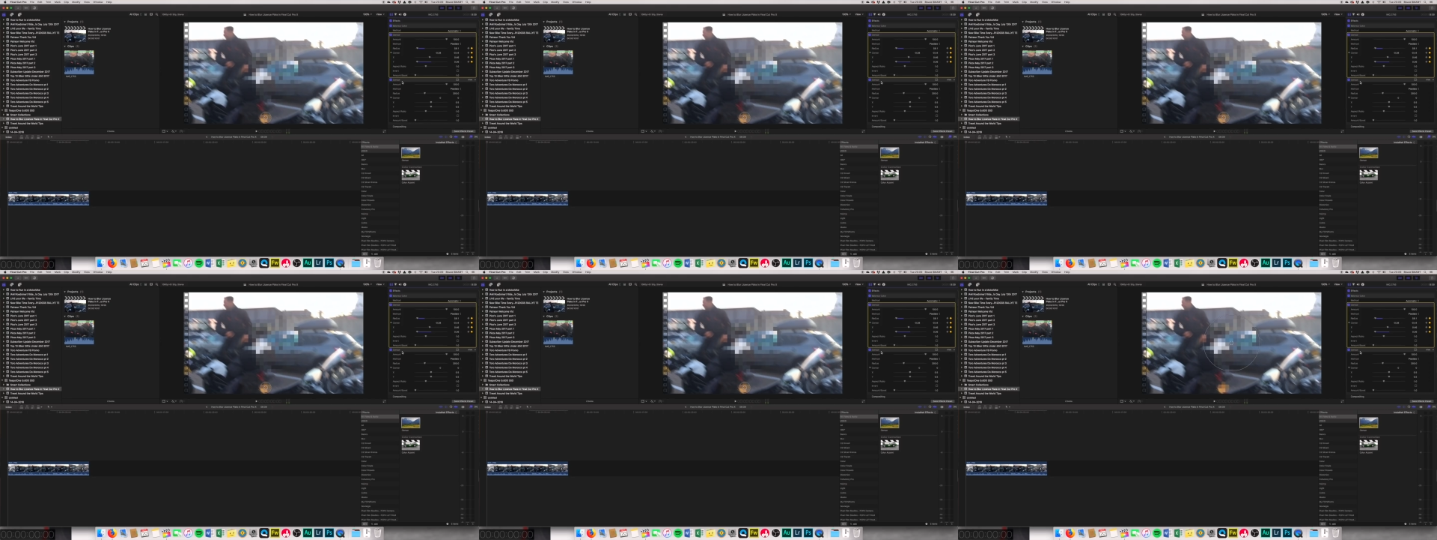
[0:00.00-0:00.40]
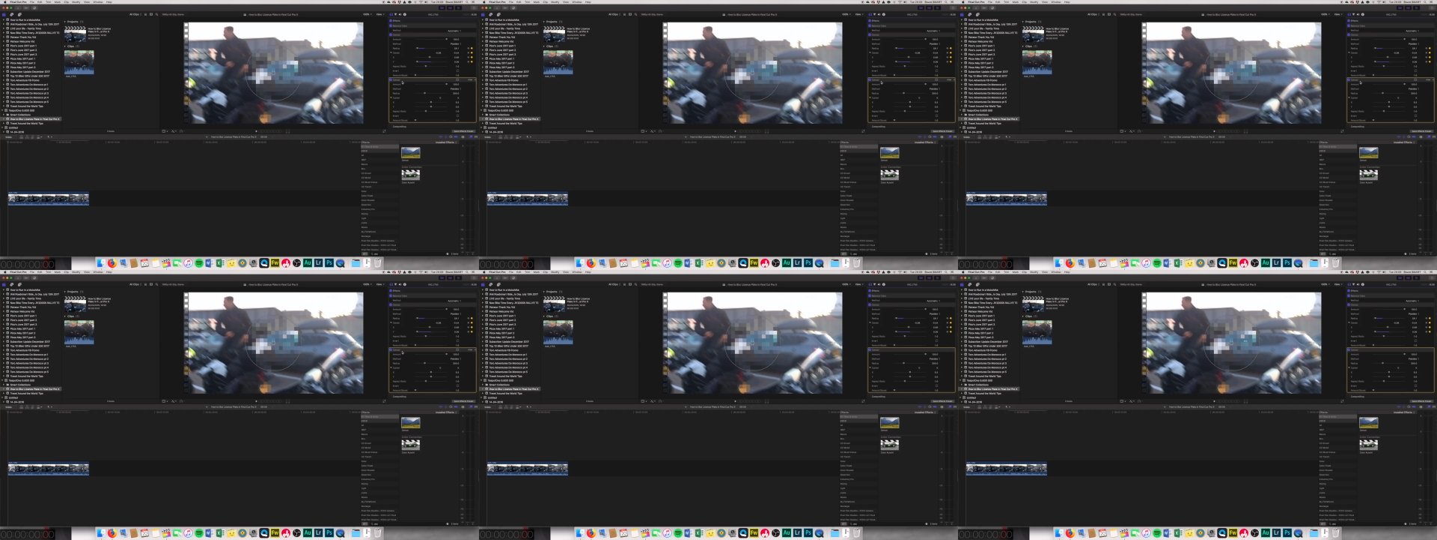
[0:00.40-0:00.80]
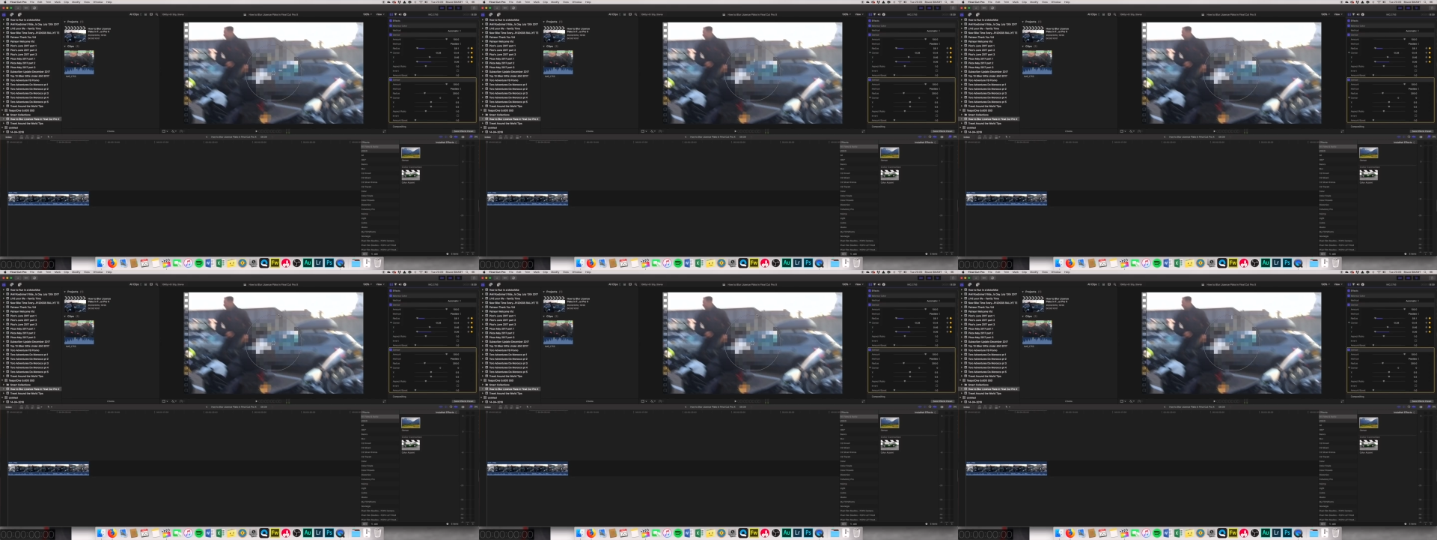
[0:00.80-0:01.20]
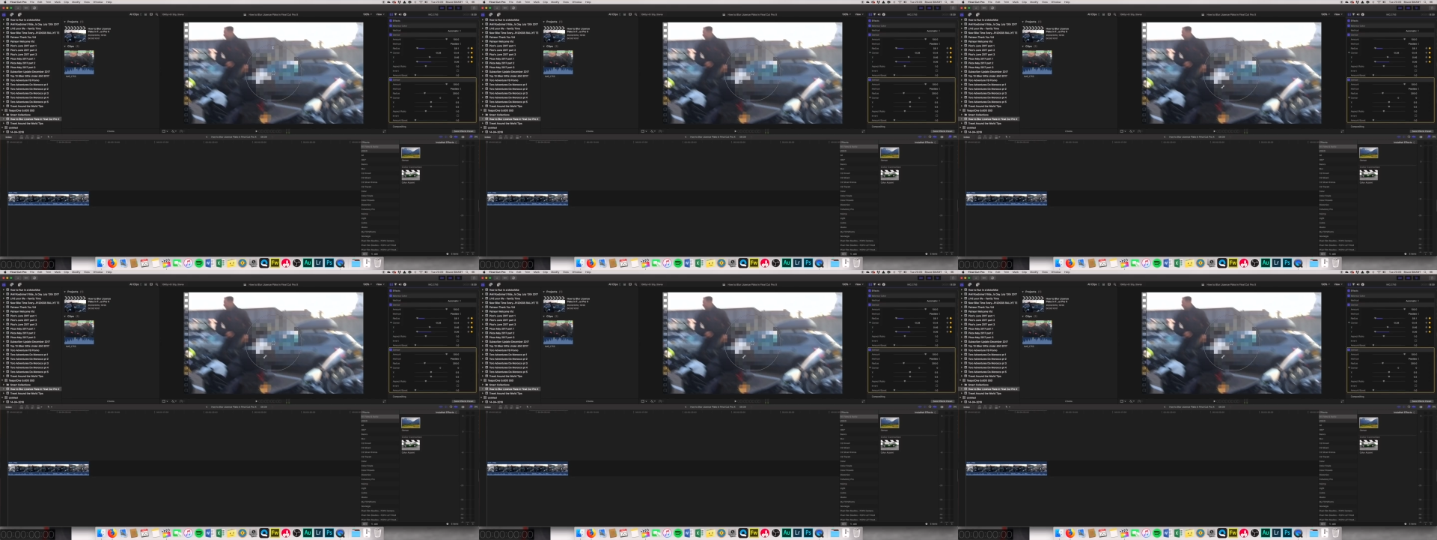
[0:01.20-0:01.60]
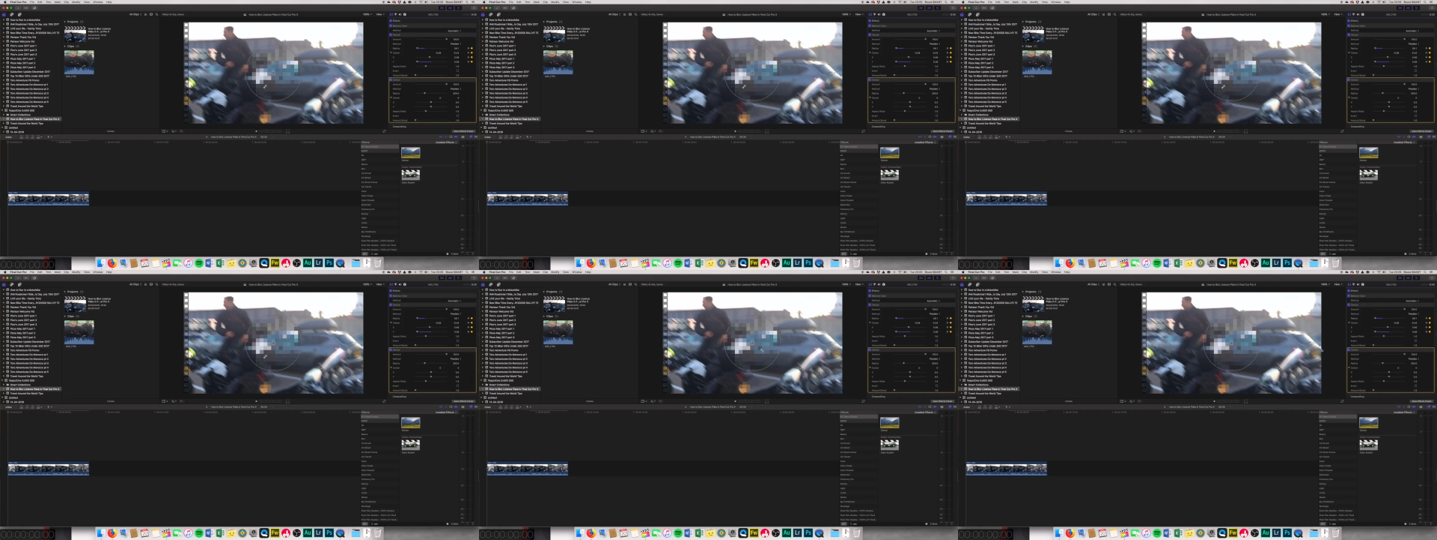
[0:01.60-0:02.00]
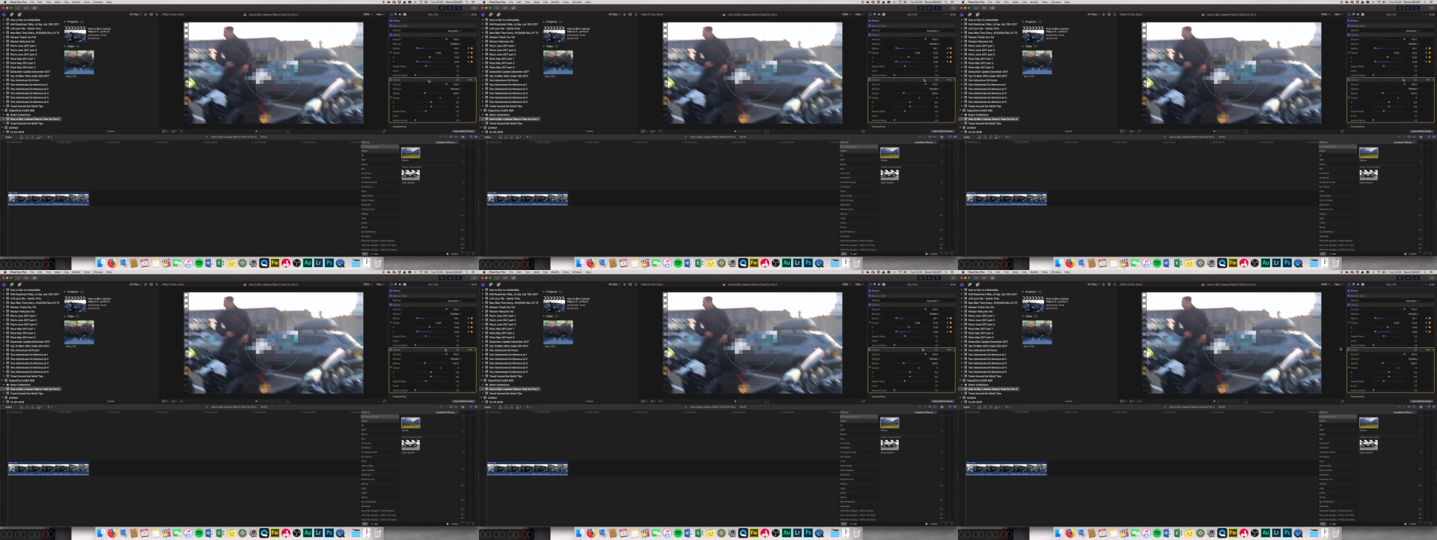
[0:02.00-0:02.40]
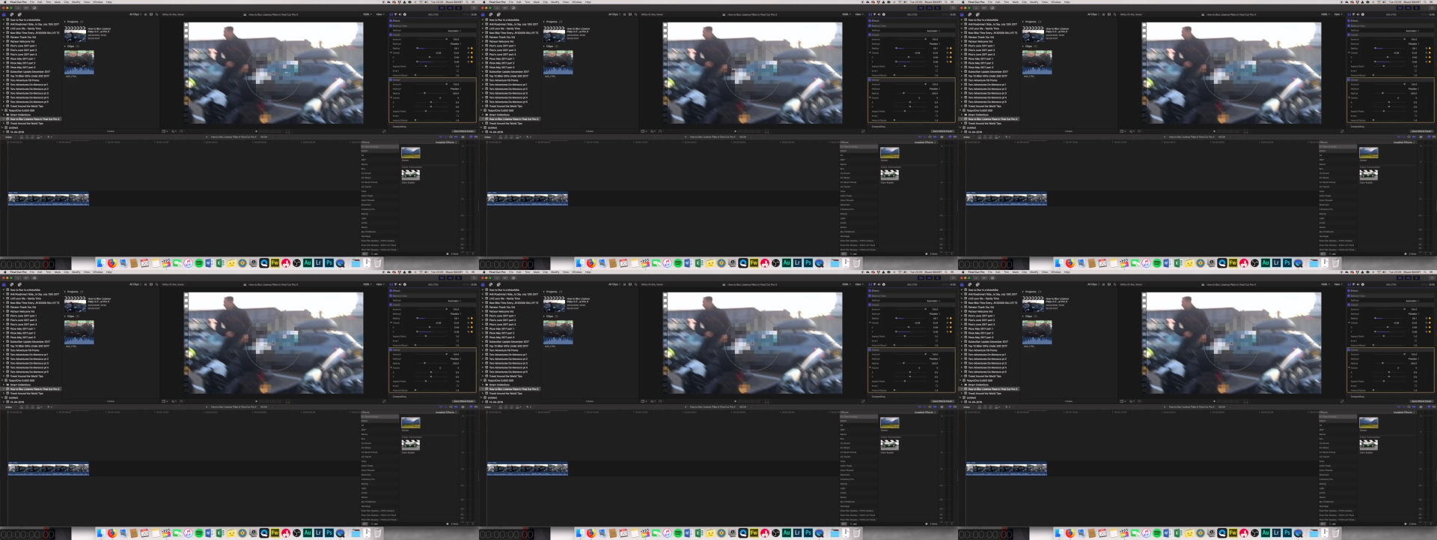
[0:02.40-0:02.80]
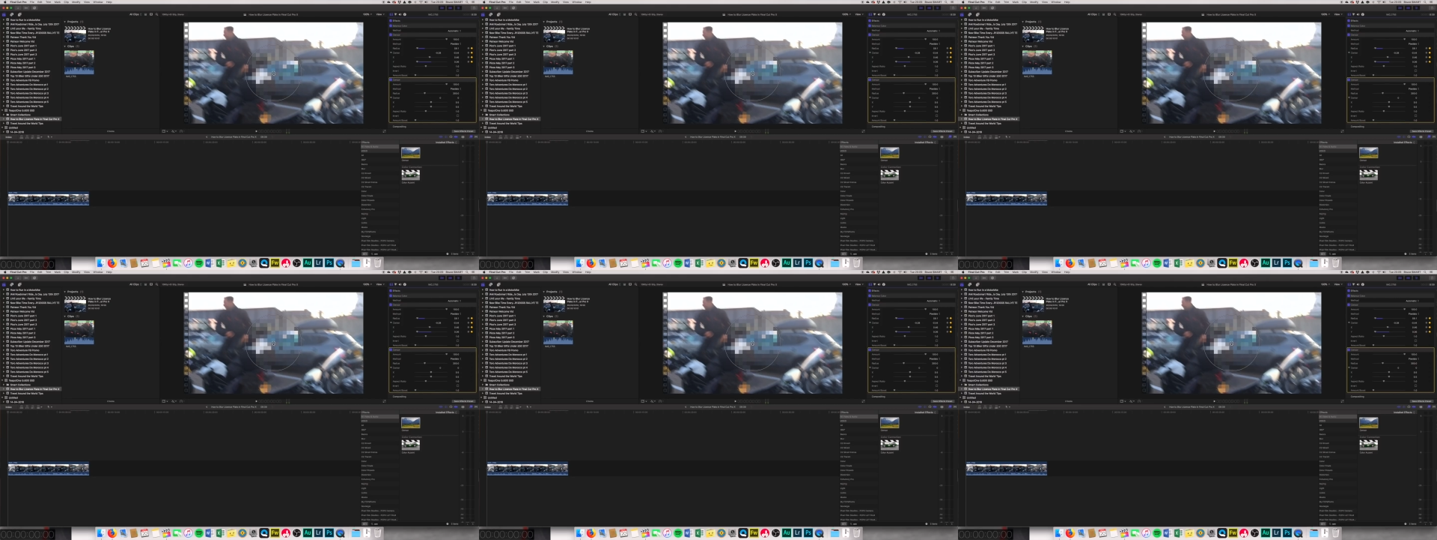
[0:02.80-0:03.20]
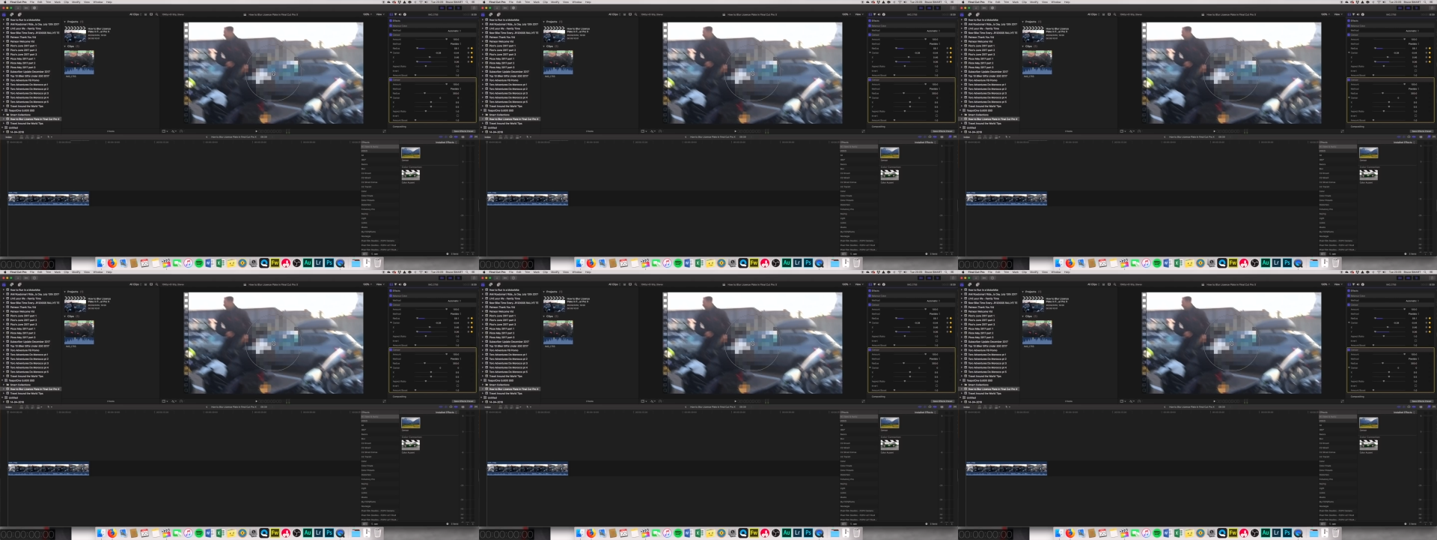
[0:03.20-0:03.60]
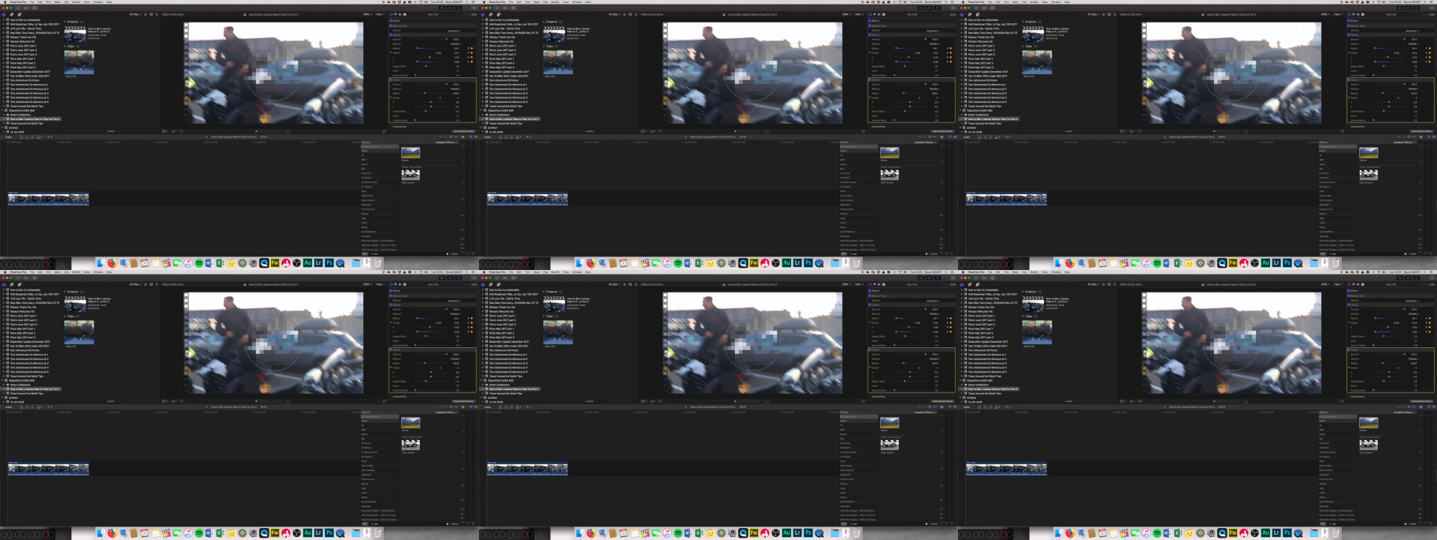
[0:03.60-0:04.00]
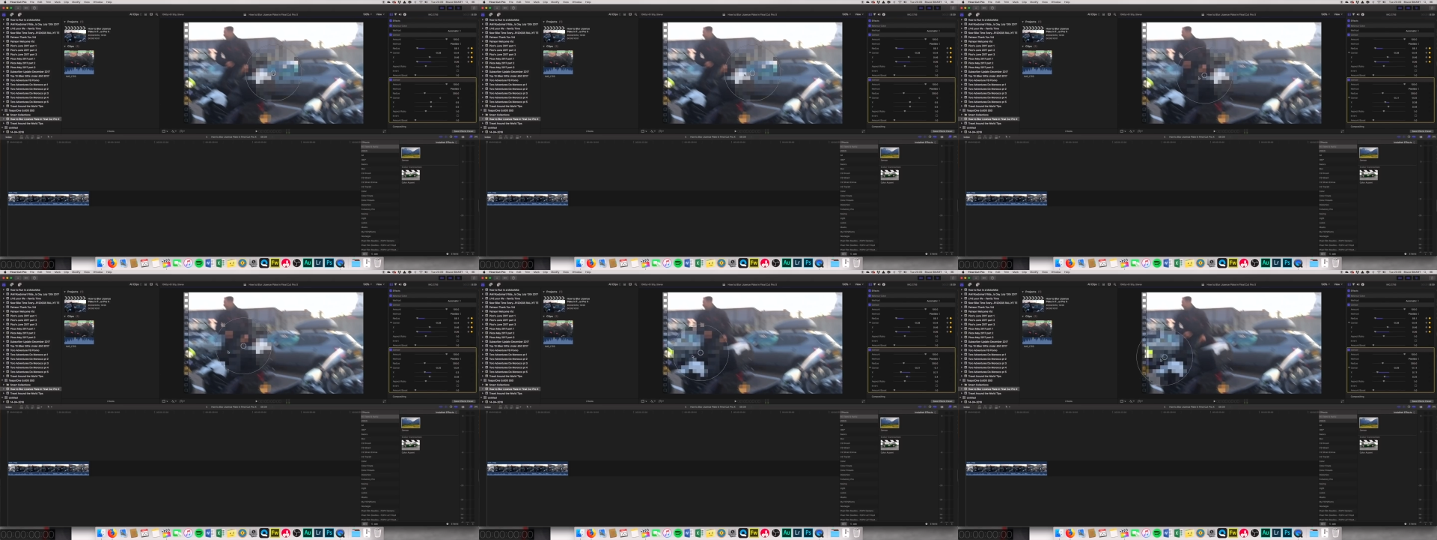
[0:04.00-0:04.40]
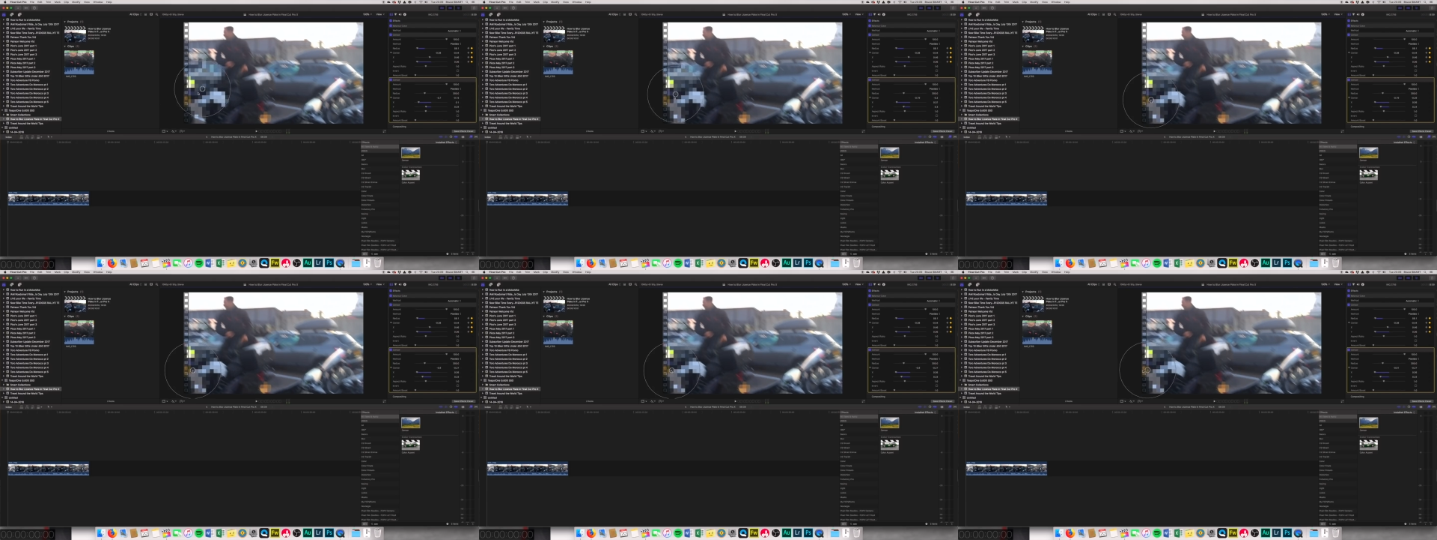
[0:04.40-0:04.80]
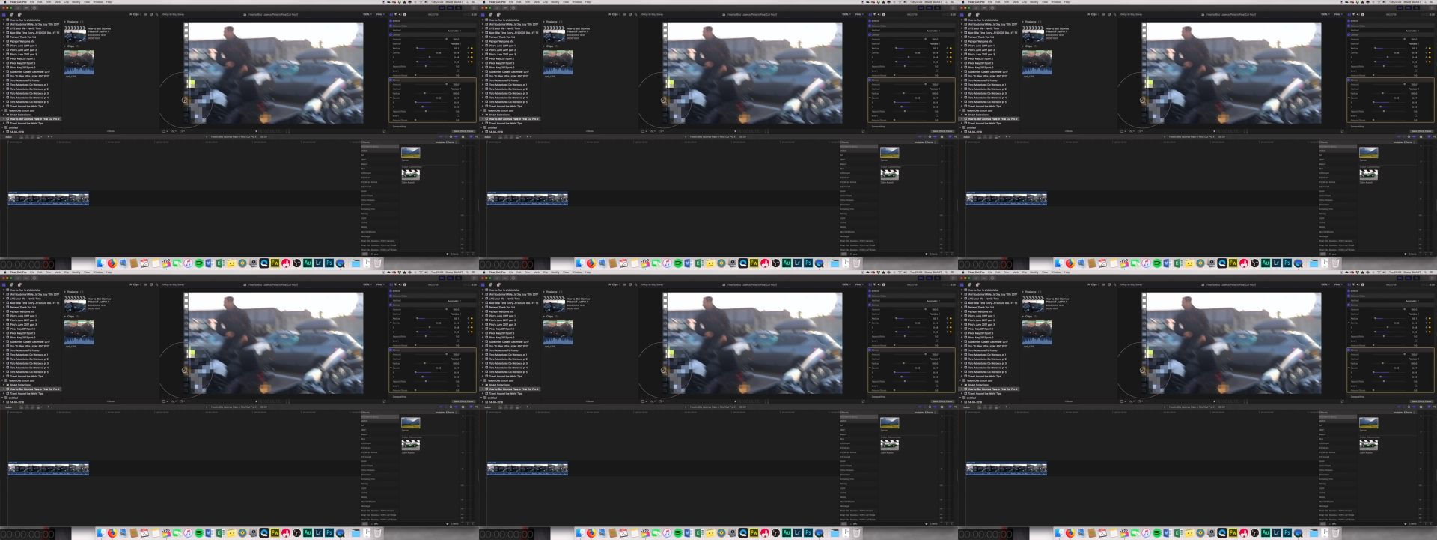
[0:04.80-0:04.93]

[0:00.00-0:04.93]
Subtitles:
Nobody's mouth can be seen.